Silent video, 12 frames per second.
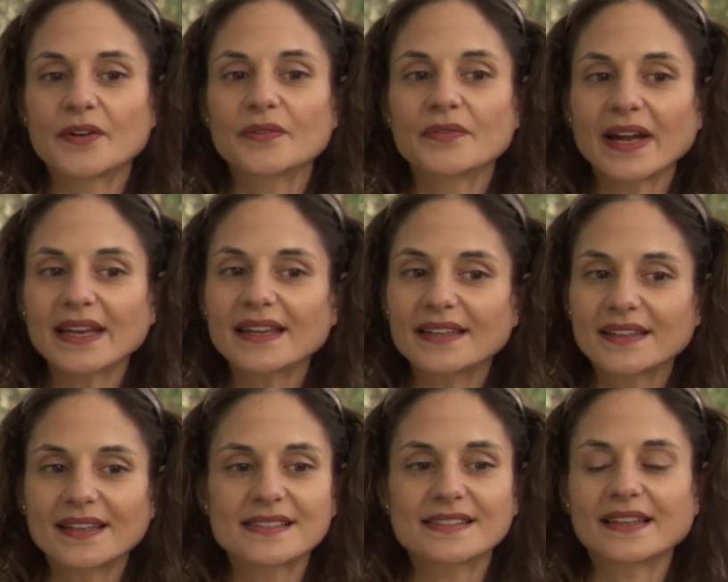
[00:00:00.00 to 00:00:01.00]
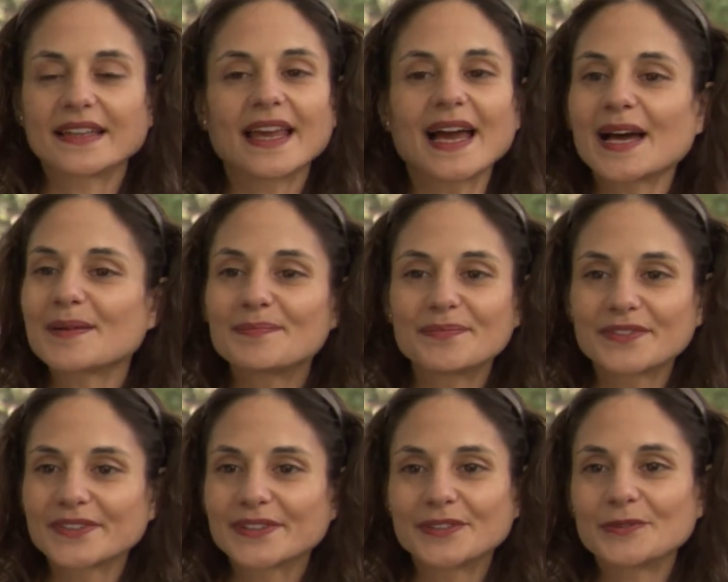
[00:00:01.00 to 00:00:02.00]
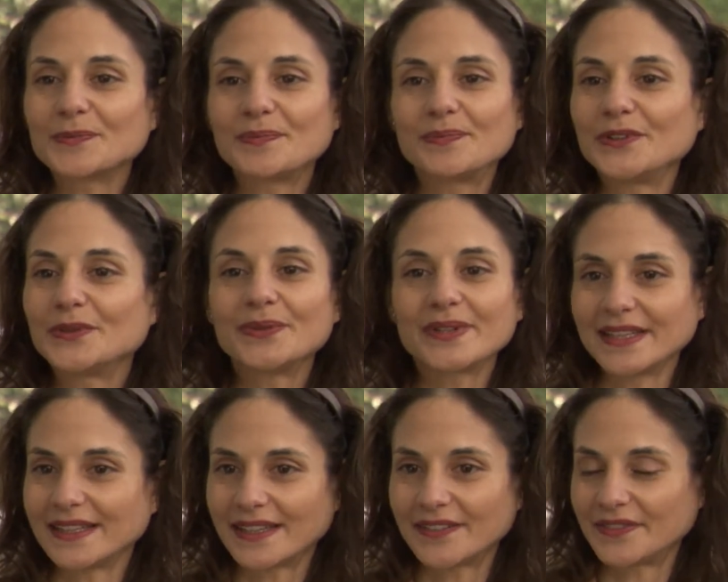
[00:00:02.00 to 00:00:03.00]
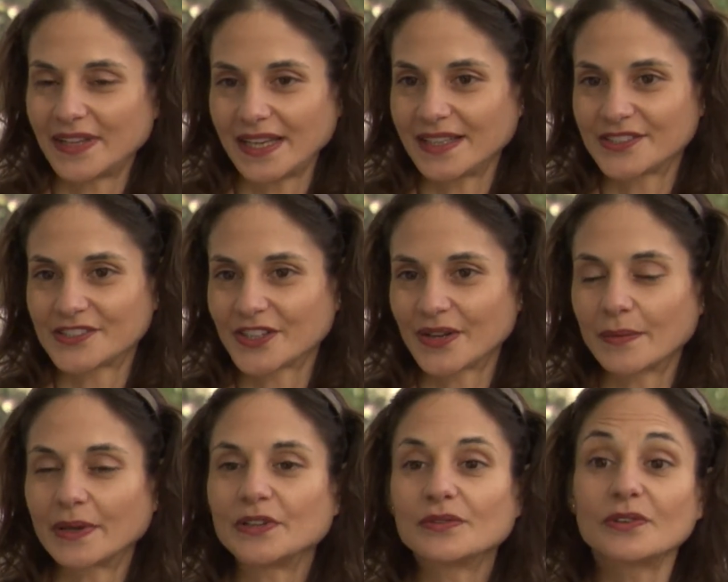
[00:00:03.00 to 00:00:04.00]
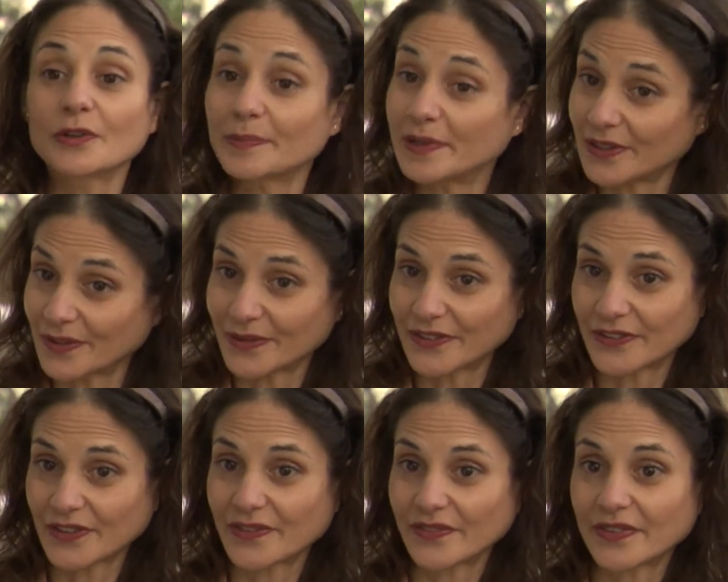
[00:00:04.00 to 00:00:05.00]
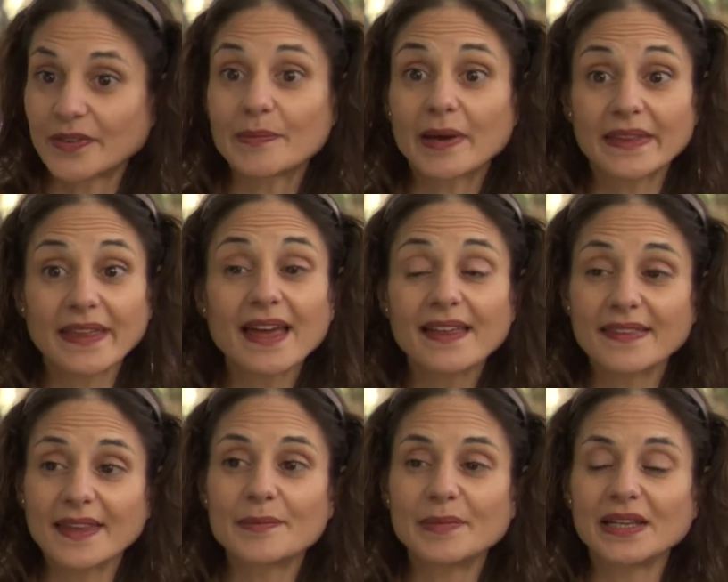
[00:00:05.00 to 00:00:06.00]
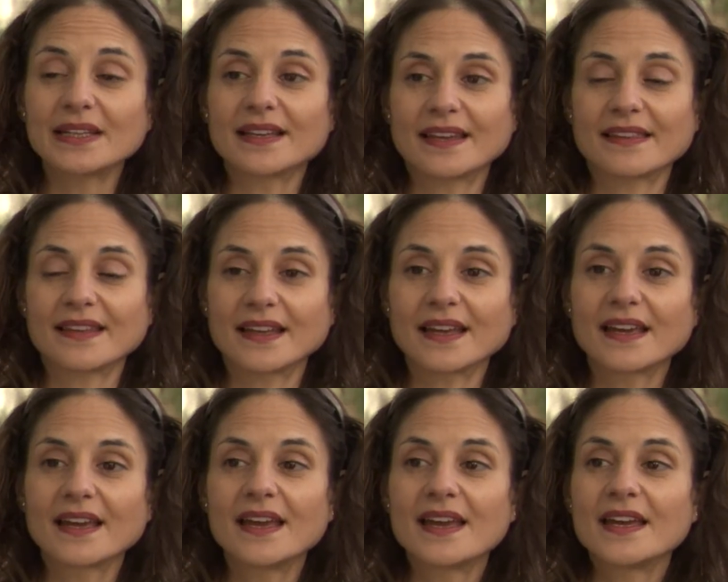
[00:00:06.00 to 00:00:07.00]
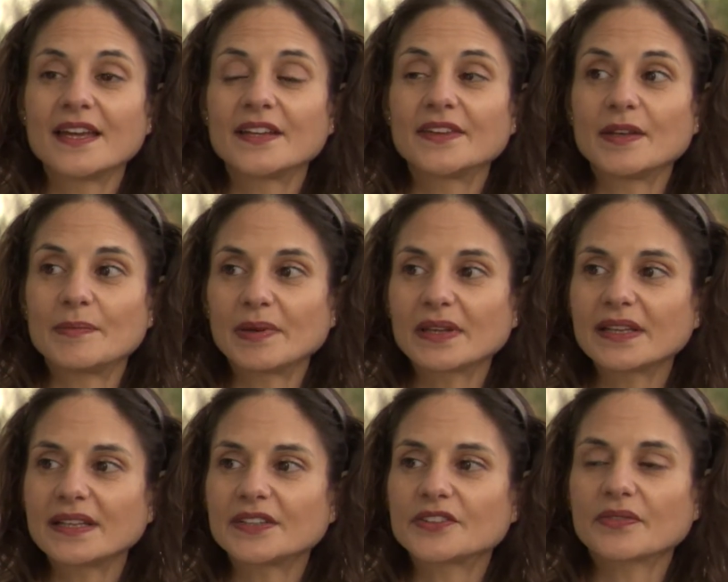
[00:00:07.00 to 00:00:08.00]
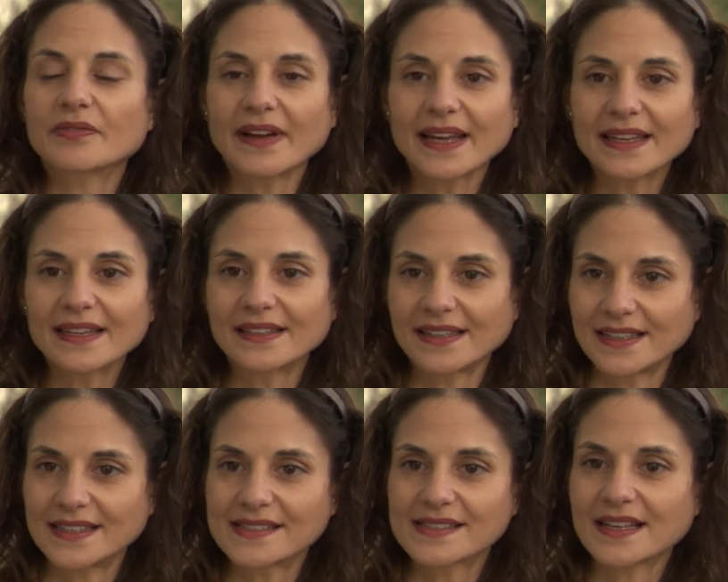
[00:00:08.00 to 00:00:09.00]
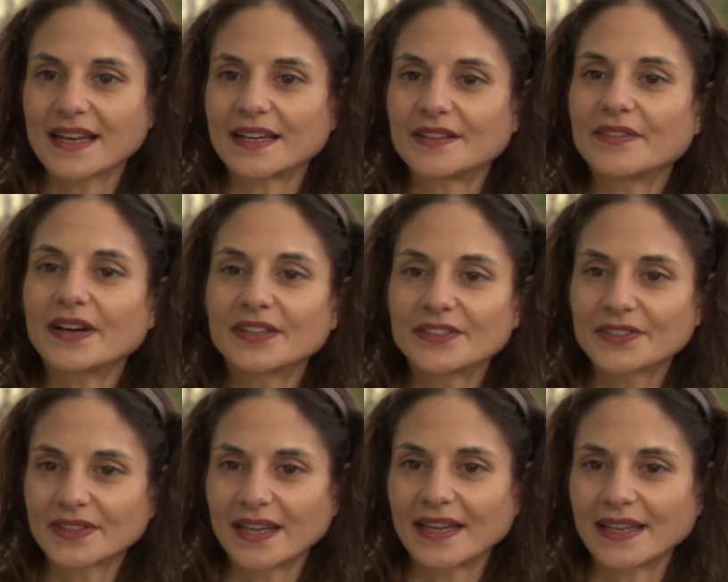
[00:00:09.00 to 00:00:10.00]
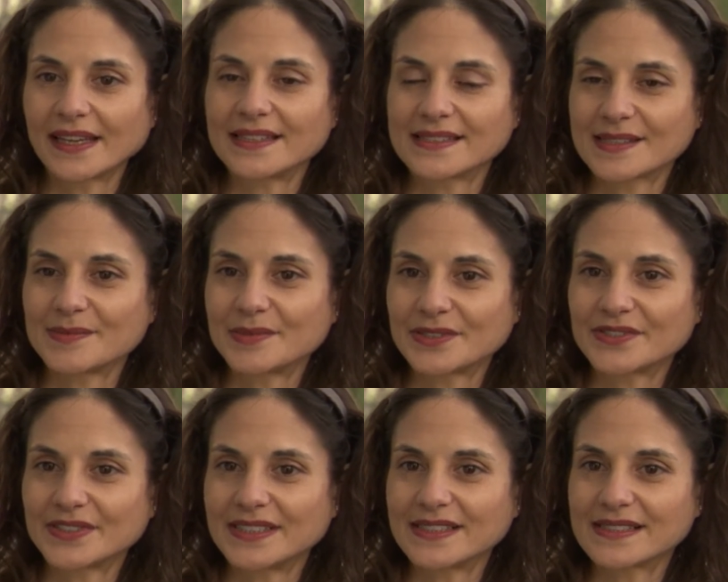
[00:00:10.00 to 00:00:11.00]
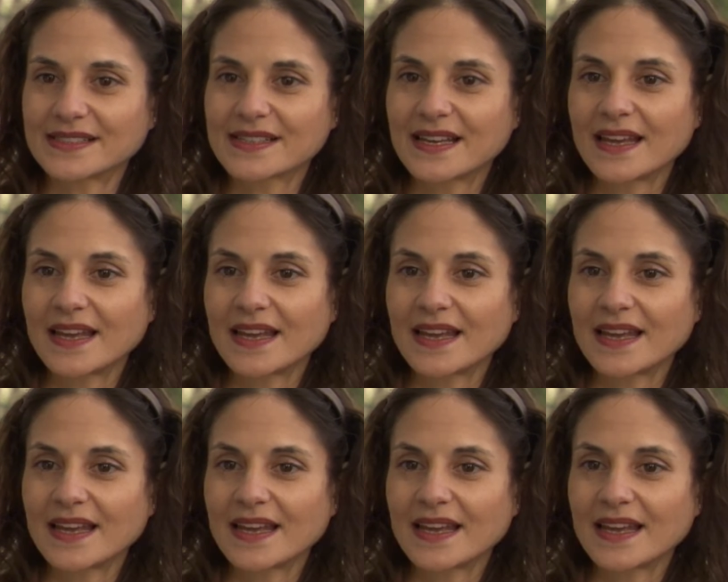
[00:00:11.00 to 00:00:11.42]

recognizing the absolute beauty of nature when you look below the surface. And by that they mean, I think, the ability to recognize the kind of underlying asymmetries